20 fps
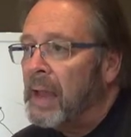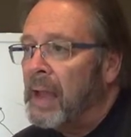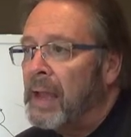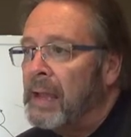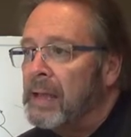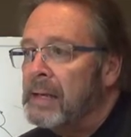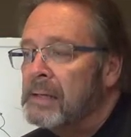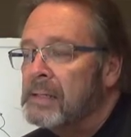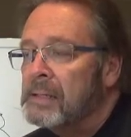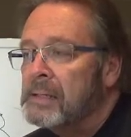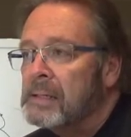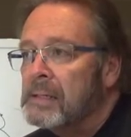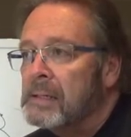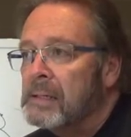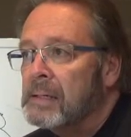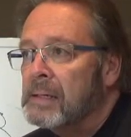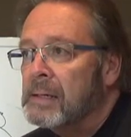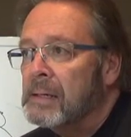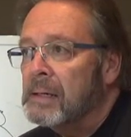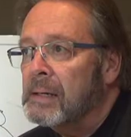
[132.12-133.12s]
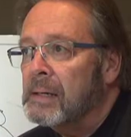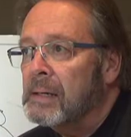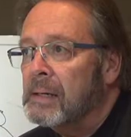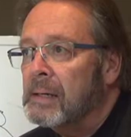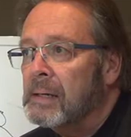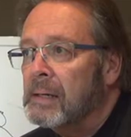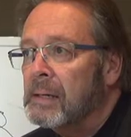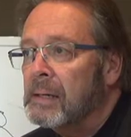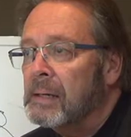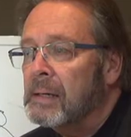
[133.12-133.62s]
And
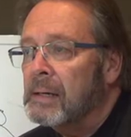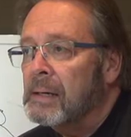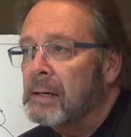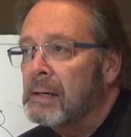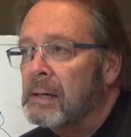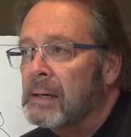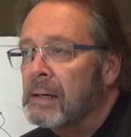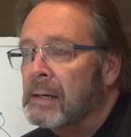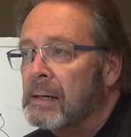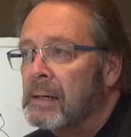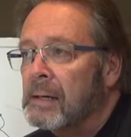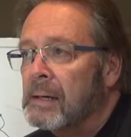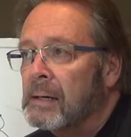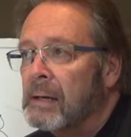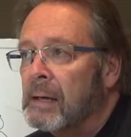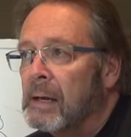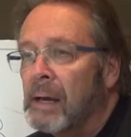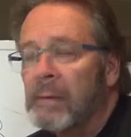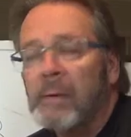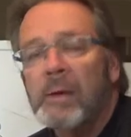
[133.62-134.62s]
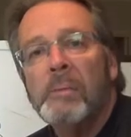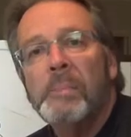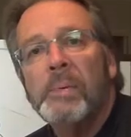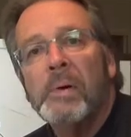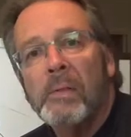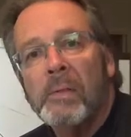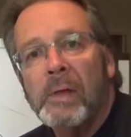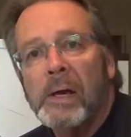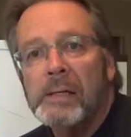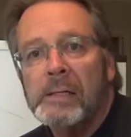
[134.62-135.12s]
I'm going to
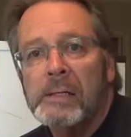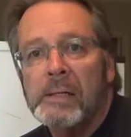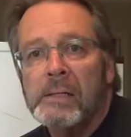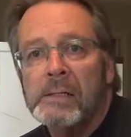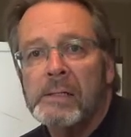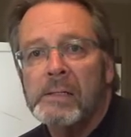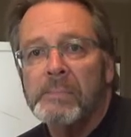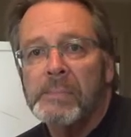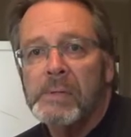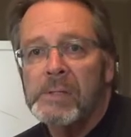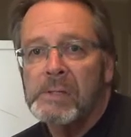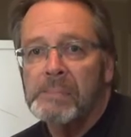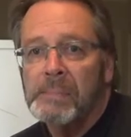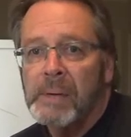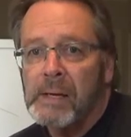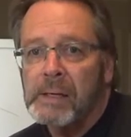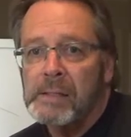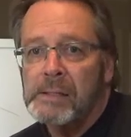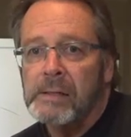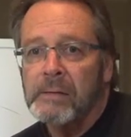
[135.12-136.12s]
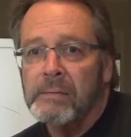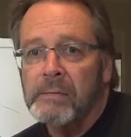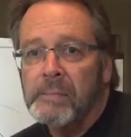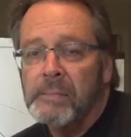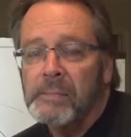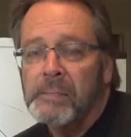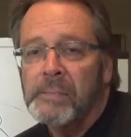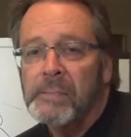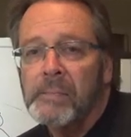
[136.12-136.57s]
put that into perspective.